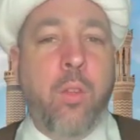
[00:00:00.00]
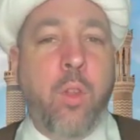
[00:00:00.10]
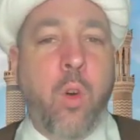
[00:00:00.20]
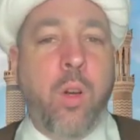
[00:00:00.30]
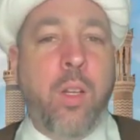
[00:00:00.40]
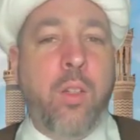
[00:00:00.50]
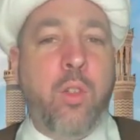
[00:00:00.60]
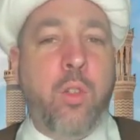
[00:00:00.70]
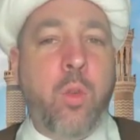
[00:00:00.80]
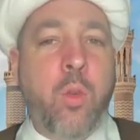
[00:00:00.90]
Though it
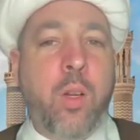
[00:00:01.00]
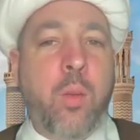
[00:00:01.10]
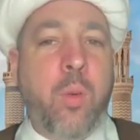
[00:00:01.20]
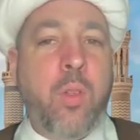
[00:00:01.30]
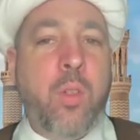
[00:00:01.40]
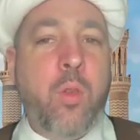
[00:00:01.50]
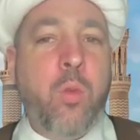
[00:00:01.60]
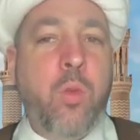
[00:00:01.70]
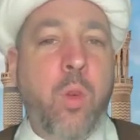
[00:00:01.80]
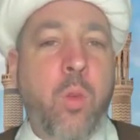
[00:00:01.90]
is true that a person
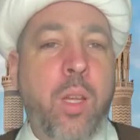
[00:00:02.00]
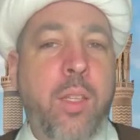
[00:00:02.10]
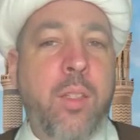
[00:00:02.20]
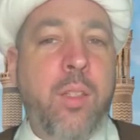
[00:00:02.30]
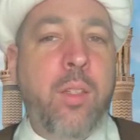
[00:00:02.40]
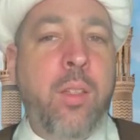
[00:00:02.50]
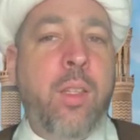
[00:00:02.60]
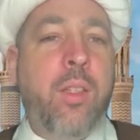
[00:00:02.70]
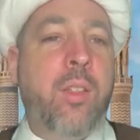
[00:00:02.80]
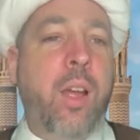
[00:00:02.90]
who donates
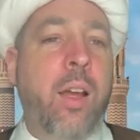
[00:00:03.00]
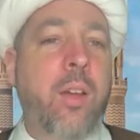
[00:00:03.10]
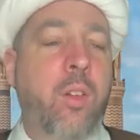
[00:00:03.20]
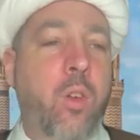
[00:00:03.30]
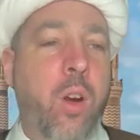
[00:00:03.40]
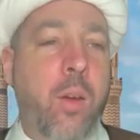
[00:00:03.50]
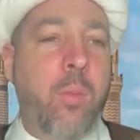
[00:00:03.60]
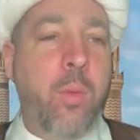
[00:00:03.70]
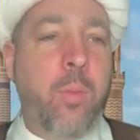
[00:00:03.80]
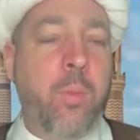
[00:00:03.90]
the entire
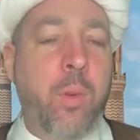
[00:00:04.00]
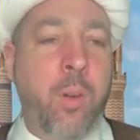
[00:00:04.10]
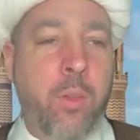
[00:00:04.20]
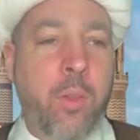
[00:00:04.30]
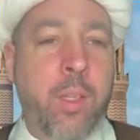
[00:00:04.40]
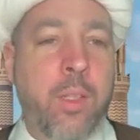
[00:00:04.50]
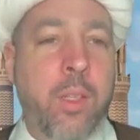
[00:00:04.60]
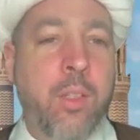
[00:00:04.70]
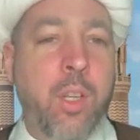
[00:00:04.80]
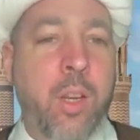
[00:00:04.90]
crop of
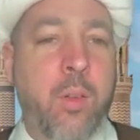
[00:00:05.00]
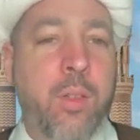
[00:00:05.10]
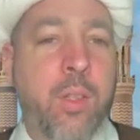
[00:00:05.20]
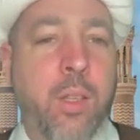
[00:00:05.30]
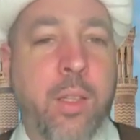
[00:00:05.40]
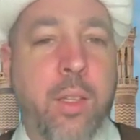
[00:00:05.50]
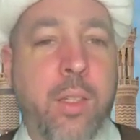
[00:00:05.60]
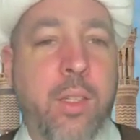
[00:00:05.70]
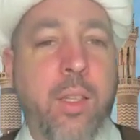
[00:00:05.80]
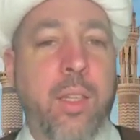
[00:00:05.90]
his in charity and
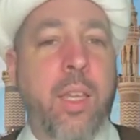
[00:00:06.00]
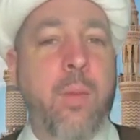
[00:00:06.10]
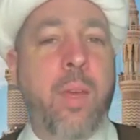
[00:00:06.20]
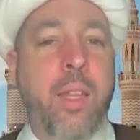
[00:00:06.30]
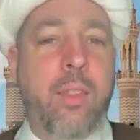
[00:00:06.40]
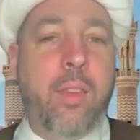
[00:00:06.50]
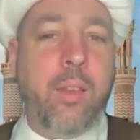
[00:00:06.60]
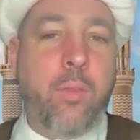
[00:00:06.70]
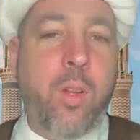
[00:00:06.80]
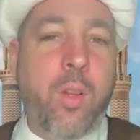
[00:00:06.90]
doesn't keep
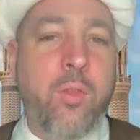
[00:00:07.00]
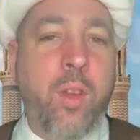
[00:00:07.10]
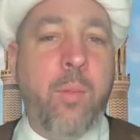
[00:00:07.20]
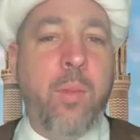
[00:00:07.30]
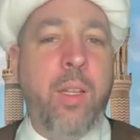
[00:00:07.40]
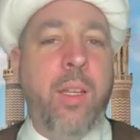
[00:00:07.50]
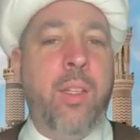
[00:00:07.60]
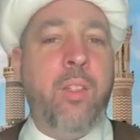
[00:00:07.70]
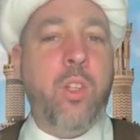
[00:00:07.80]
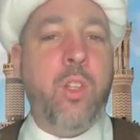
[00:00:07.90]
anything for his family
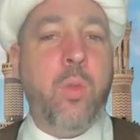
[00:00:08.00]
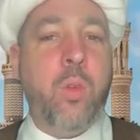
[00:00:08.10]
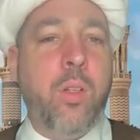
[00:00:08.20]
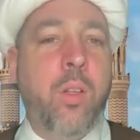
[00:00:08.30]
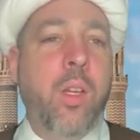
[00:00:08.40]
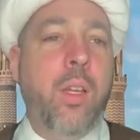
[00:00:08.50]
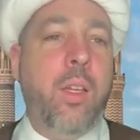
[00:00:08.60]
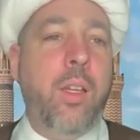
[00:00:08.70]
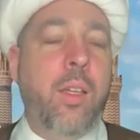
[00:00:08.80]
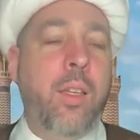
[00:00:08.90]
and children,
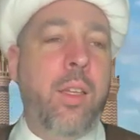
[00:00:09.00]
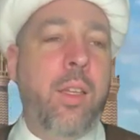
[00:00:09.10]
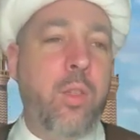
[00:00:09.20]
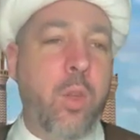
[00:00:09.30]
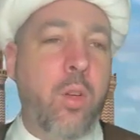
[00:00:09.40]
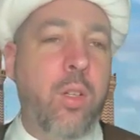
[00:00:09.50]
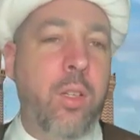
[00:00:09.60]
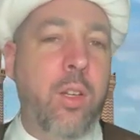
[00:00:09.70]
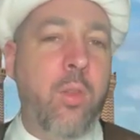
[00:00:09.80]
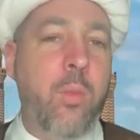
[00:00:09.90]
he
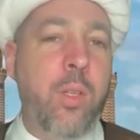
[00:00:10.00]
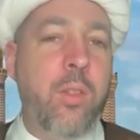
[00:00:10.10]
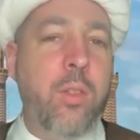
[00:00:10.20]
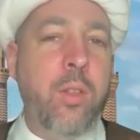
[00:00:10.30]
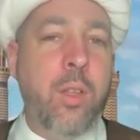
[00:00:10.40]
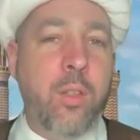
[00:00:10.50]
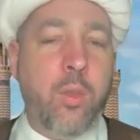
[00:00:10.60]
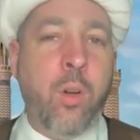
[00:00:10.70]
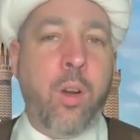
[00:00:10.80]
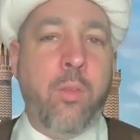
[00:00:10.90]
certainly commits
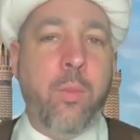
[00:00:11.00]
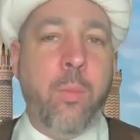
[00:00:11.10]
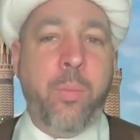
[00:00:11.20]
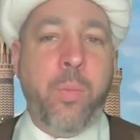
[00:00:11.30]
israf.